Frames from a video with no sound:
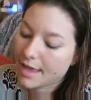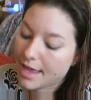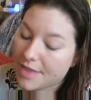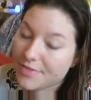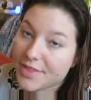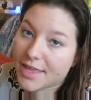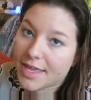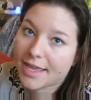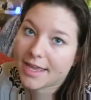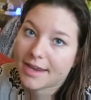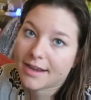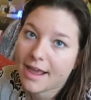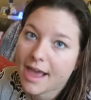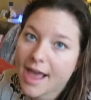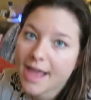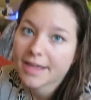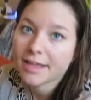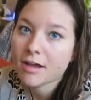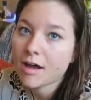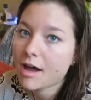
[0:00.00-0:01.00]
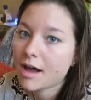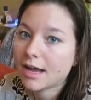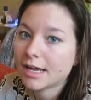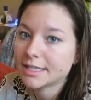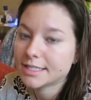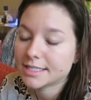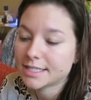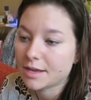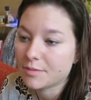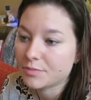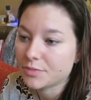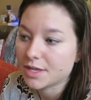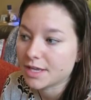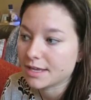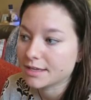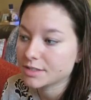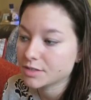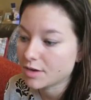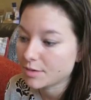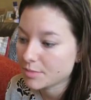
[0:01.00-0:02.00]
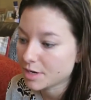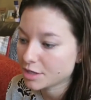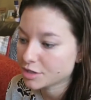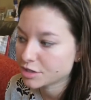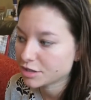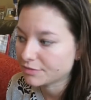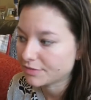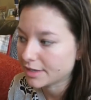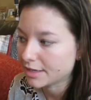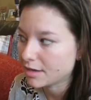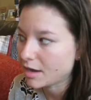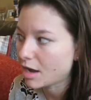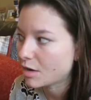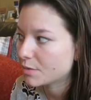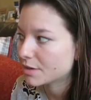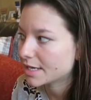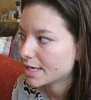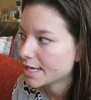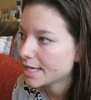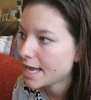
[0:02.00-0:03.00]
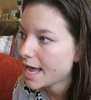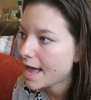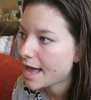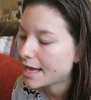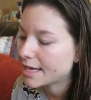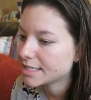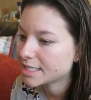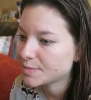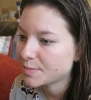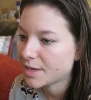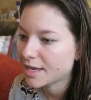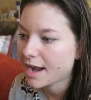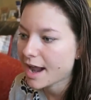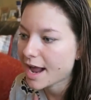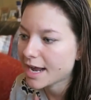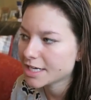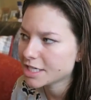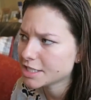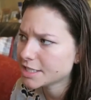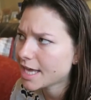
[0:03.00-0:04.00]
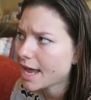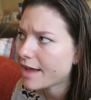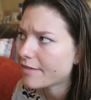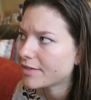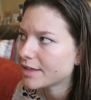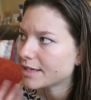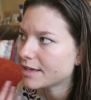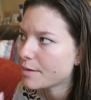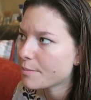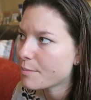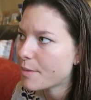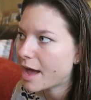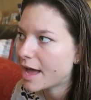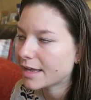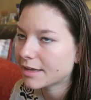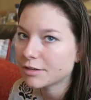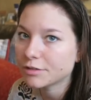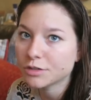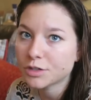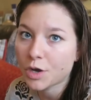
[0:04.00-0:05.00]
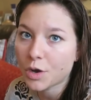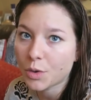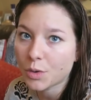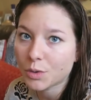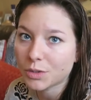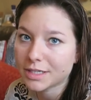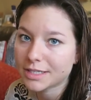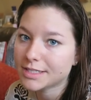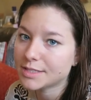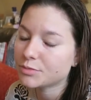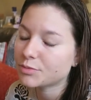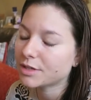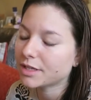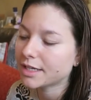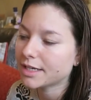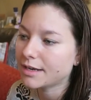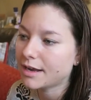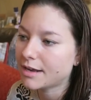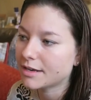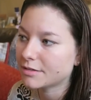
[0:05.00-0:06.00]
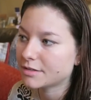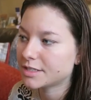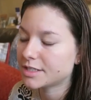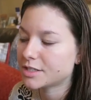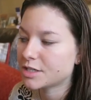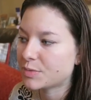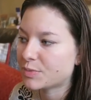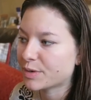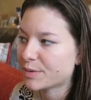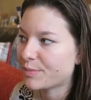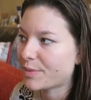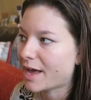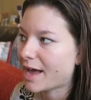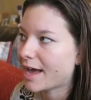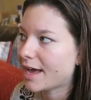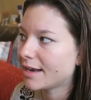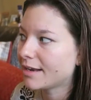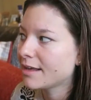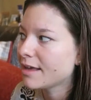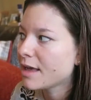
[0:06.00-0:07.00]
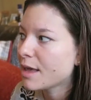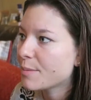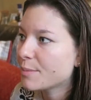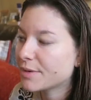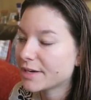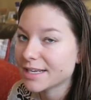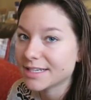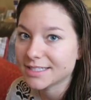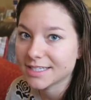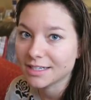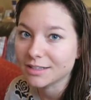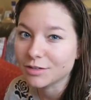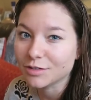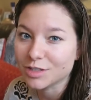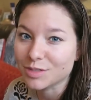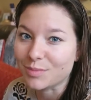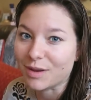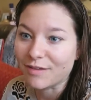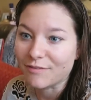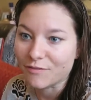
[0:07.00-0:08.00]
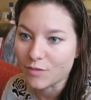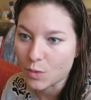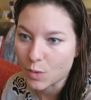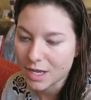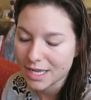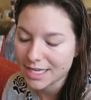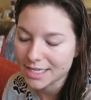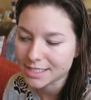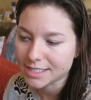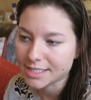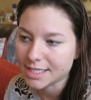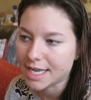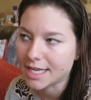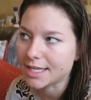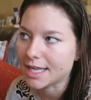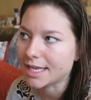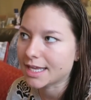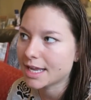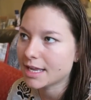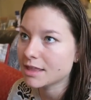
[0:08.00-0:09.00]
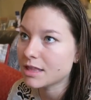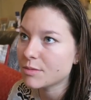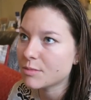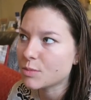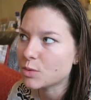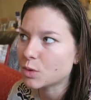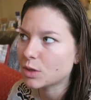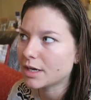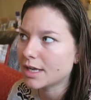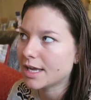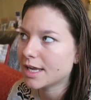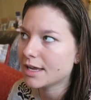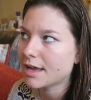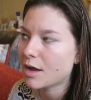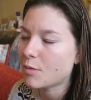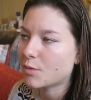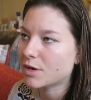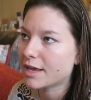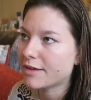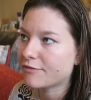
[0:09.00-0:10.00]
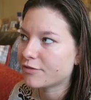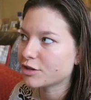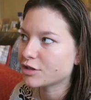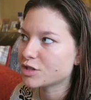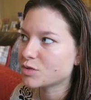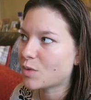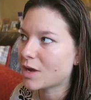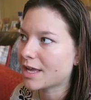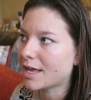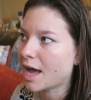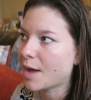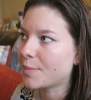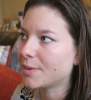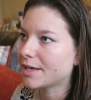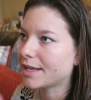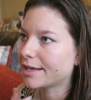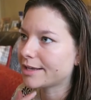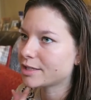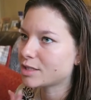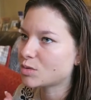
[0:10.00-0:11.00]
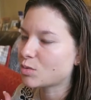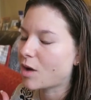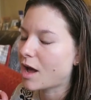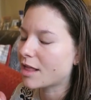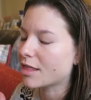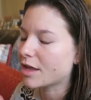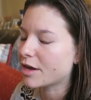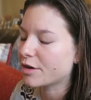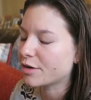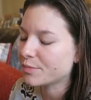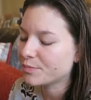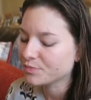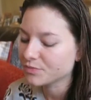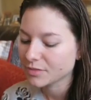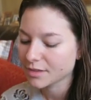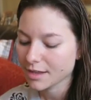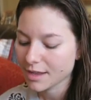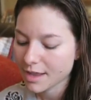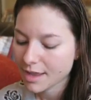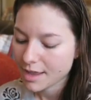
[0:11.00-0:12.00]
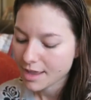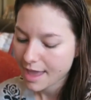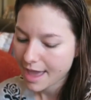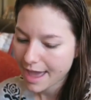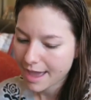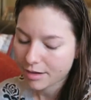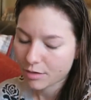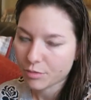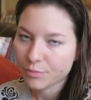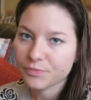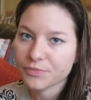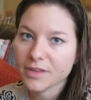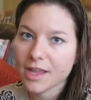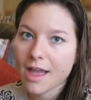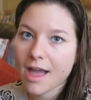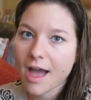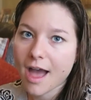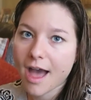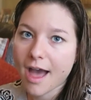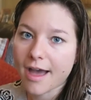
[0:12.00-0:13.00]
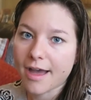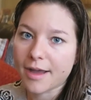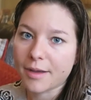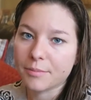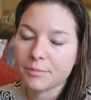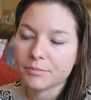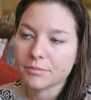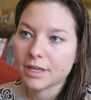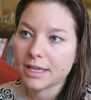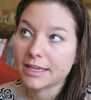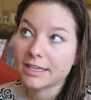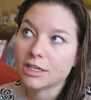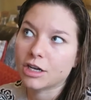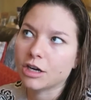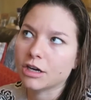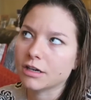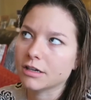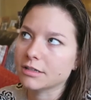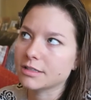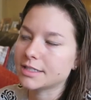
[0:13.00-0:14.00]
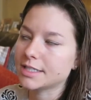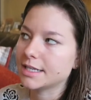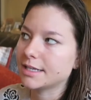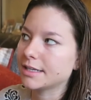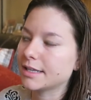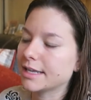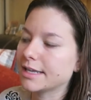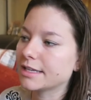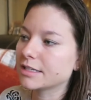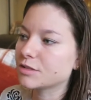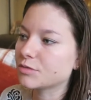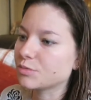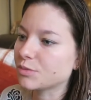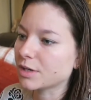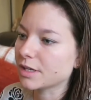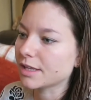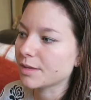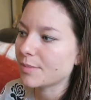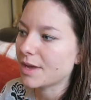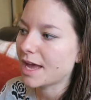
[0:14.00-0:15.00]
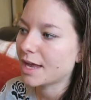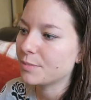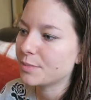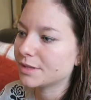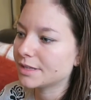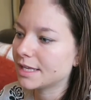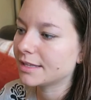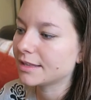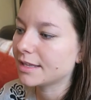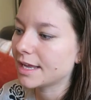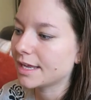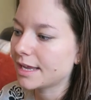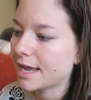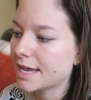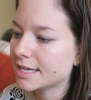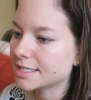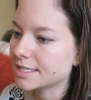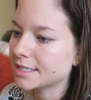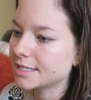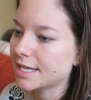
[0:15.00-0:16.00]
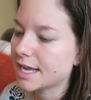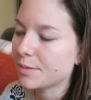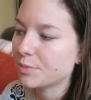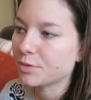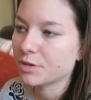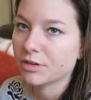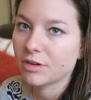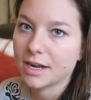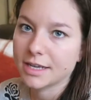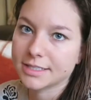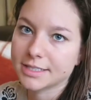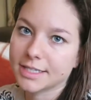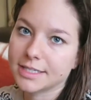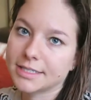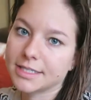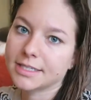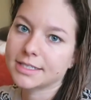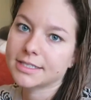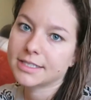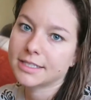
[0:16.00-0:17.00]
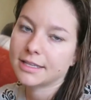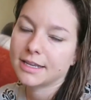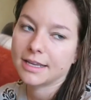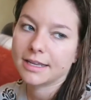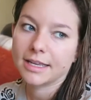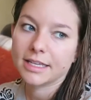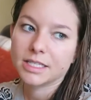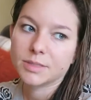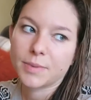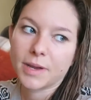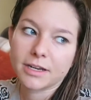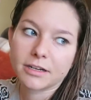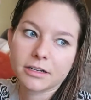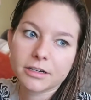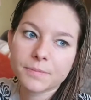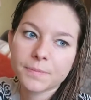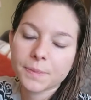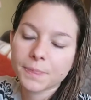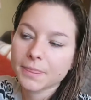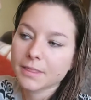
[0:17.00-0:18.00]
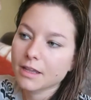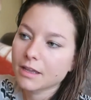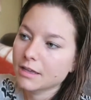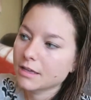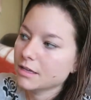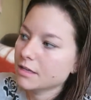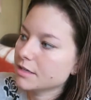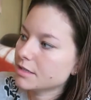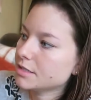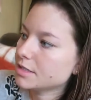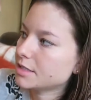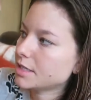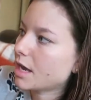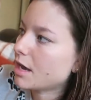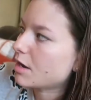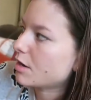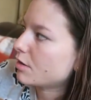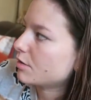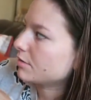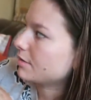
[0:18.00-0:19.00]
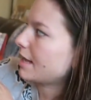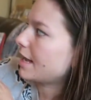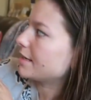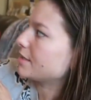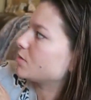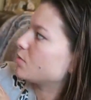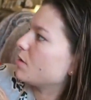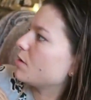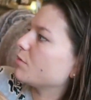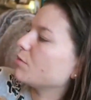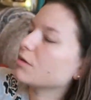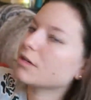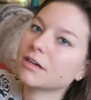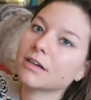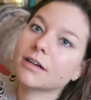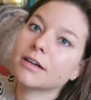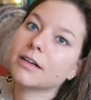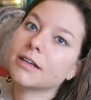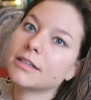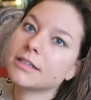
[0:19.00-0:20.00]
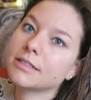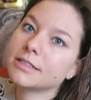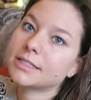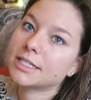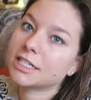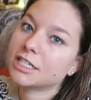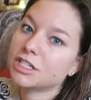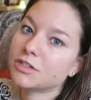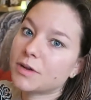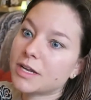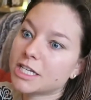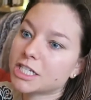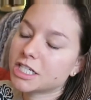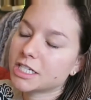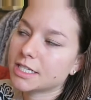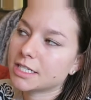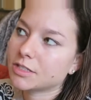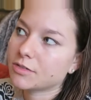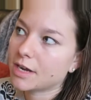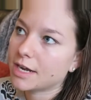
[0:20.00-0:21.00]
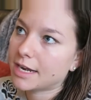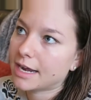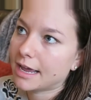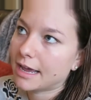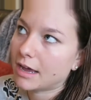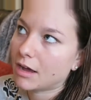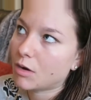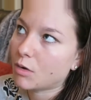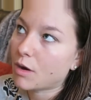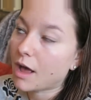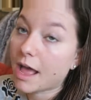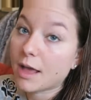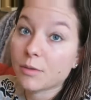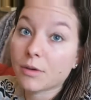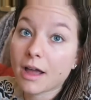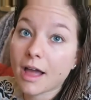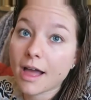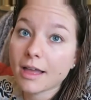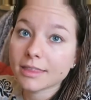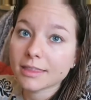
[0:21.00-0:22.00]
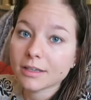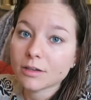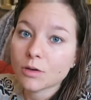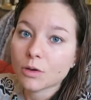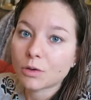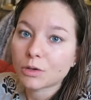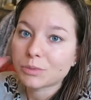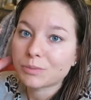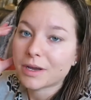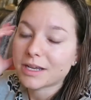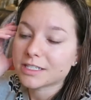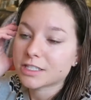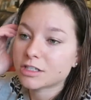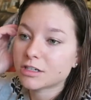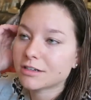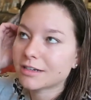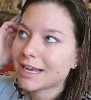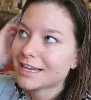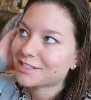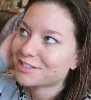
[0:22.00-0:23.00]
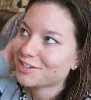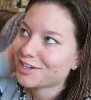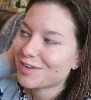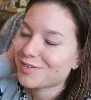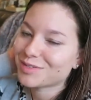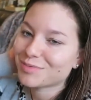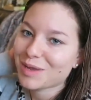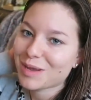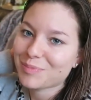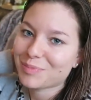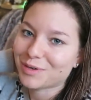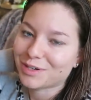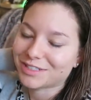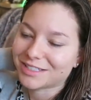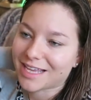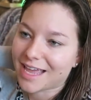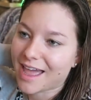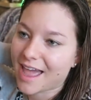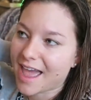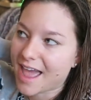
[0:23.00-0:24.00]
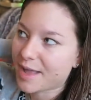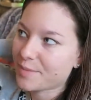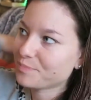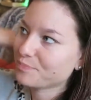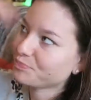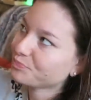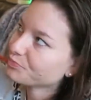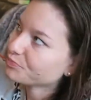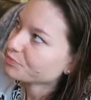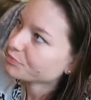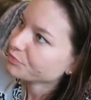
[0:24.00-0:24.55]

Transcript: then I caught something, so I'm not sure if I caught what he has, but I just have like a mild cold. It's really not super bad, but I did lose my voice. And like in the morning when I first wake up and like swallow out, it hurts and like it's really bad. then like as the day progresses, it gets better. So that's what our situation is right now. I got the cold buster. Yesterday was my birthday,